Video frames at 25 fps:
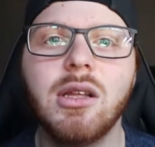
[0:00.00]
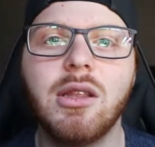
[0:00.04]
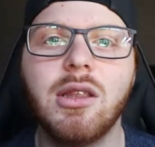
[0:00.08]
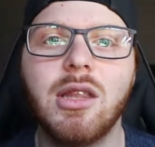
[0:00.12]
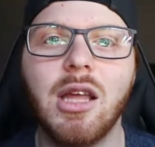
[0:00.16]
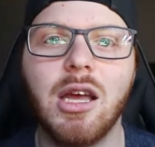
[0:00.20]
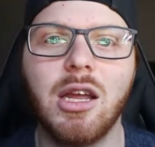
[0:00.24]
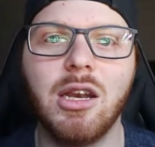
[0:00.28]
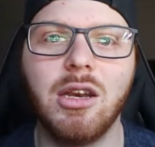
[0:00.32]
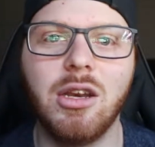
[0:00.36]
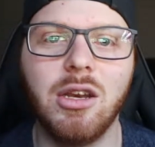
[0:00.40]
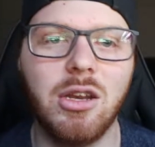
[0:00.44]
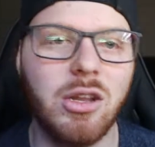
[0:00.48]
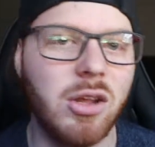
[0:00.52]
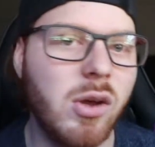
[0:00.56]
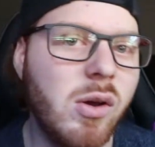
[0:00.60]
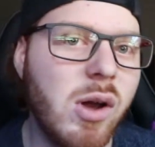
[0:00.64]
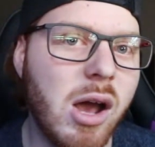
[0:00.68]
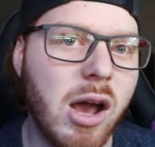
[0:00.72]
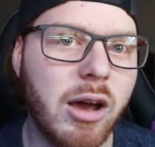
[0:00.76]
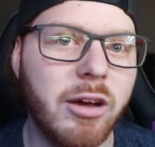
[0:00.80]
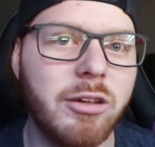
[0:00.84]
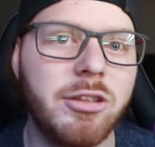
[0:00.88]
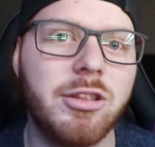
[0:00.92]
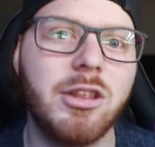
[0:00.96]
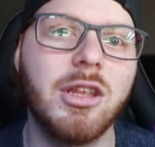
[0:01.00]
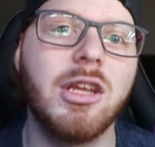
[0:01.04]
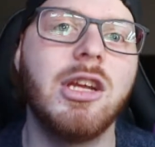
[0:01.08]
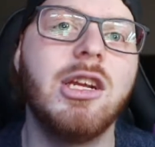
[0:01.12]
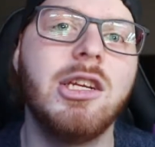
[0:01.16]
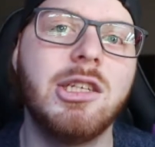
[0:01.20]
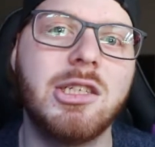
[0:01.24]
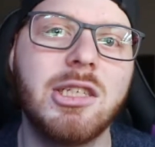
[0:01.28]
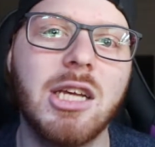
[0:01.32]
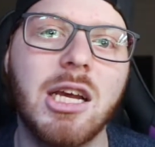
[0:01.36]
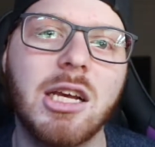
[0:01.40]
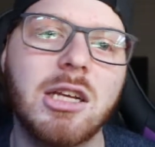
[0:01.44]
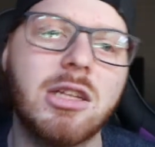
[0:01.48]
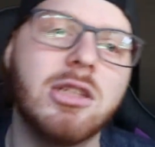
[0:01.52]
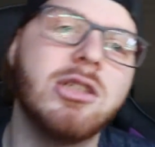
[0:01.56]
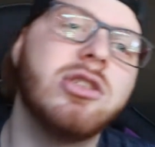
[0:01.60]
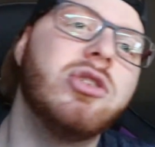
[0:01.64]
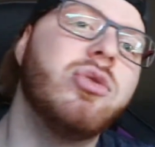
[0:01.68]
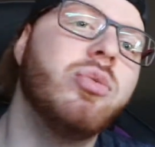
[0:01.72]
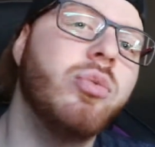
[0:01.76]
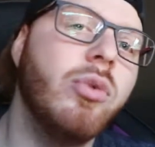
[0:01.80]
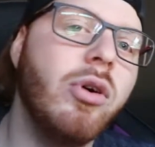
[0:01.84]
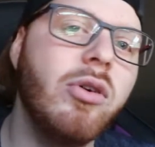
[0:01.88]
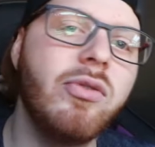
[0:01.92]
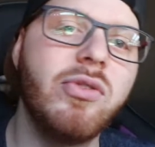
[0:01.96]
then you have 30 seconds
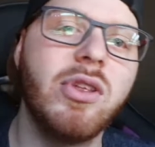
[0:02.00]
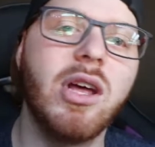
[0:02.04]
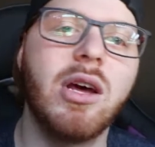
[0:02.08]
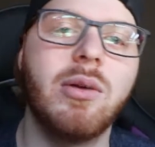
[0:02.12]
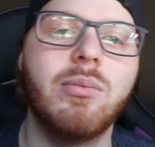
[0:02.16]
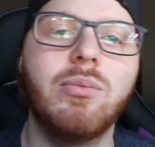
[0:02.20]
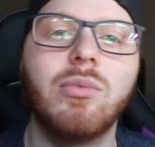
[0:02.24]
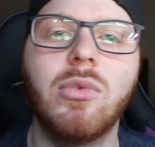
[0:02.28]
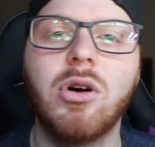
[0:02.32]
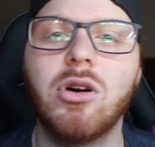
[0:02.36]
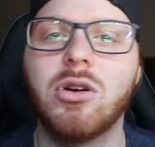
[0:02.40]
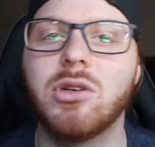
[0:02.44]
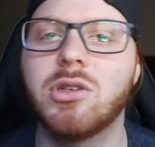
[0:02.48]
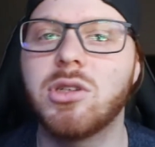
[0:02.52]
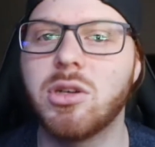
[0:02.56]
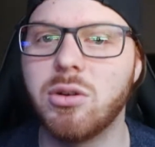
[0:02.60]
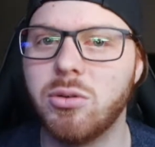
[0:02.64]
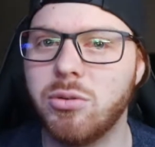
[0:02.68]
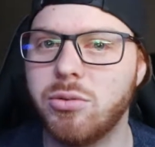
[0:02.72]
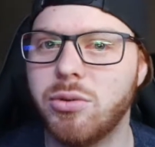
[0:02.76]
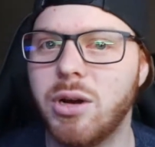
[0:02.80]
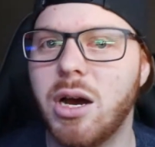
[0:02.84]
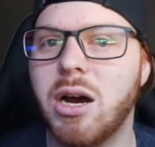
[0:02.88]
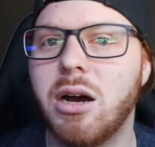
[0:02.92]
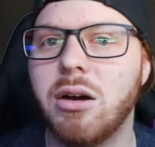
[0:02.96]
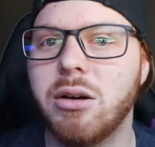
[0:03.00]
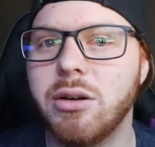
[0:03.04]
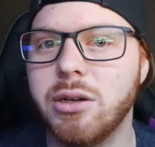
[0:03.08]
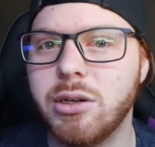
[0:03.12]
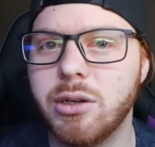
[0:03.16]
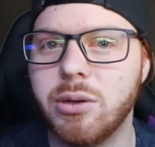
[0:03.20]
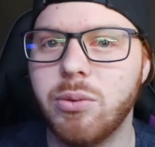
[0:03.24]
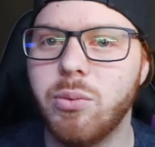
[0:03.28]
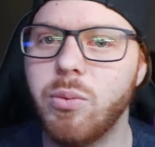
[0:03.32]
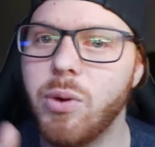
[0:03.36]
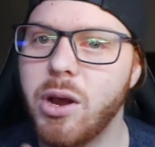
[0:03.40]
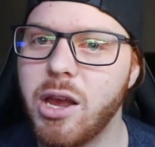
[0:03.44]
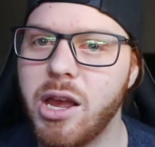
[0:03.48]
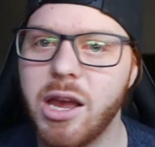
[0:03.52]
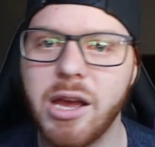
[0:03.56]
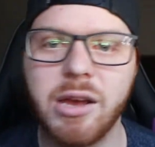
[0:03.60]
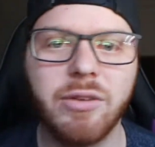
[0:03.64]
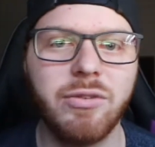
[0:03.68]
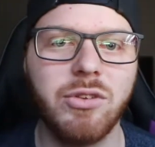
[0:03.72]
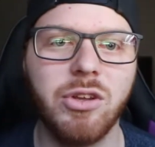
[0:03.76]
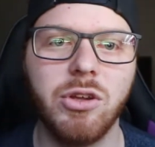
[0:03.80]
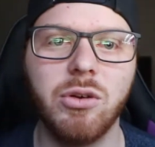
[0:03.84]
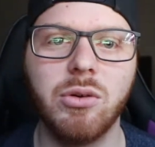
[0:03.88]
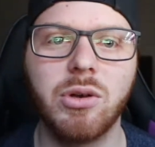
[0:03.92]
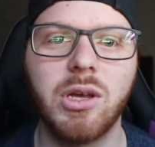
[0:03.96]
to move that mask around
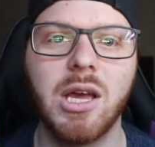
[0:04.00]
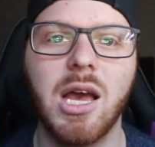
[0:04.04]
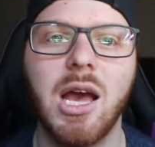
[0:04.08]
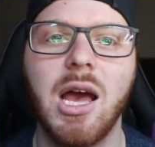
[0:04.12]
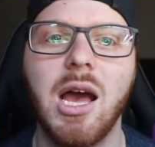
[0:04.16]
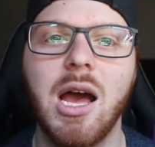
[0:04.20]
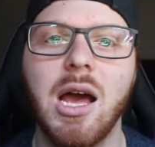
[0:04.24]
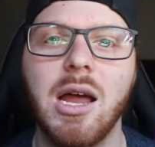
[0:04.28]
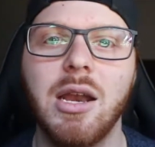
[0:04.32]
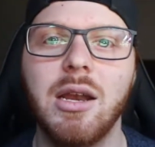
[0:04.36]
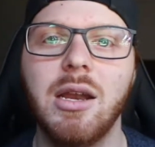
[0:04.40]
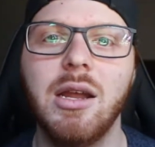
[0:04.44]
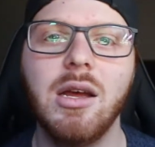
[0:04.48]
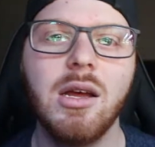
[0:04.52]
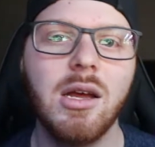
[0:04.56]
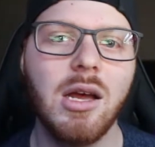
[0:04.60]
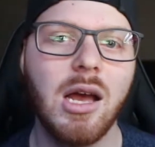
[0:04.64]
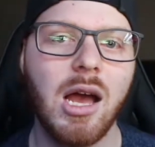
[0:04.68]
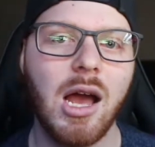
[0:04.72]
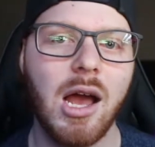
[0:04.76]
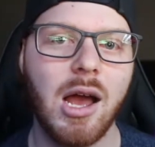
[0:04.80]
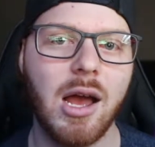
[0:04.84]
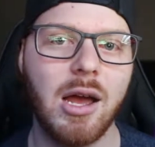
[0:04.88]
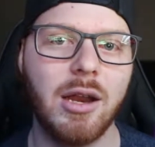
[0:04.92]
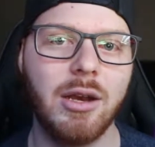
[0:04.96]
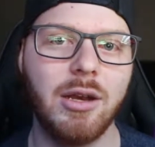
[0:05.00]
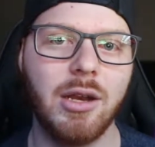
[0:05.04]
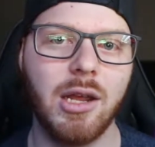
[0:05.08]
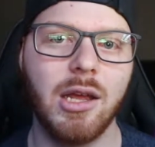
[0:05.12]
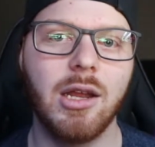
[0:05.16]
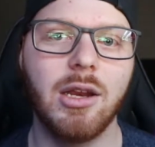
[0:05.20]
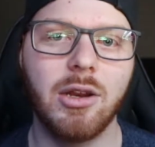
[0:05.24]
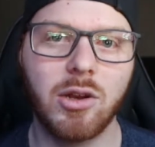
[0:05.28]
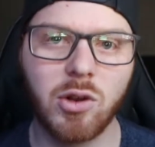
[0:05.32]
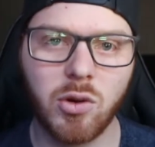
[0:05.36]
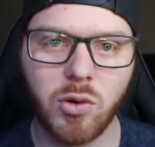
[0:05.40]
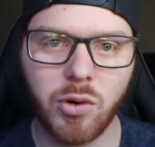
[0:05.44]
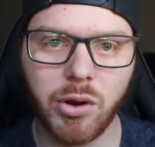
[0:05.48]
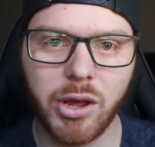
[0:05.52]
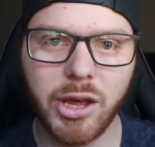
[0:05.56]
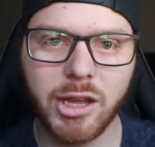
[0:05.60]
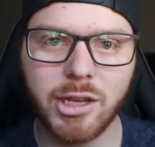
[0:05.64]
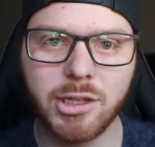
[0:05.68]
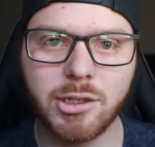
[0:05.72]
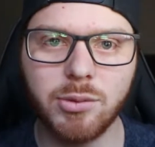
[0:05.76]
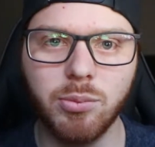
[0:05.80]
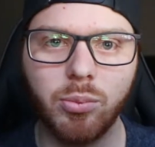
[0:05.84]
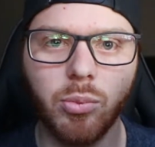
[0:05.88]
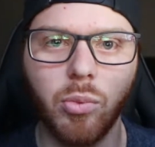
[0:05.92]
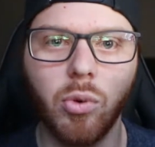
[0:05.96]
wherever you can, and it
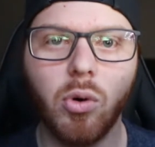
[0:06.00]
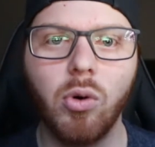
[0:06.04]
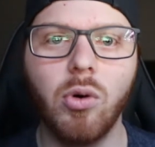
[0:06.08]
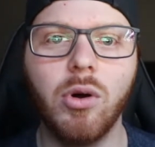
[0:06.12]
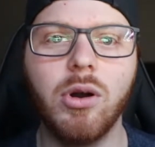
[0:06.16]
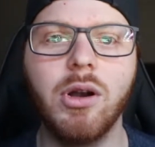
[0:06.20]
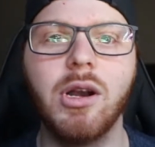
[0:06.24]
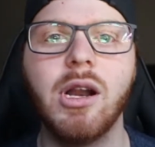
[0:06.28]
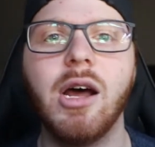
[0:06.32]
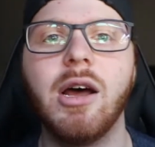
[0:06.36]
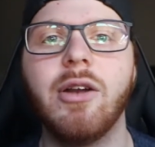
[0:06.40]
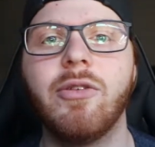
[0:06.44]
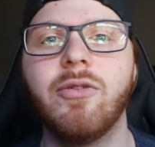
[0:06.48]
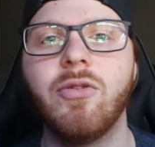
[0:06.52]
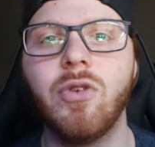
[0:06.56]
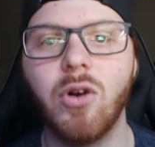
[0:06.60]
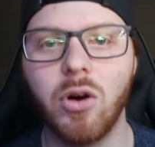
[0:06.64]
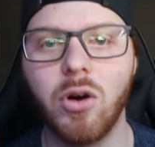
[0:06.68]
creates more in that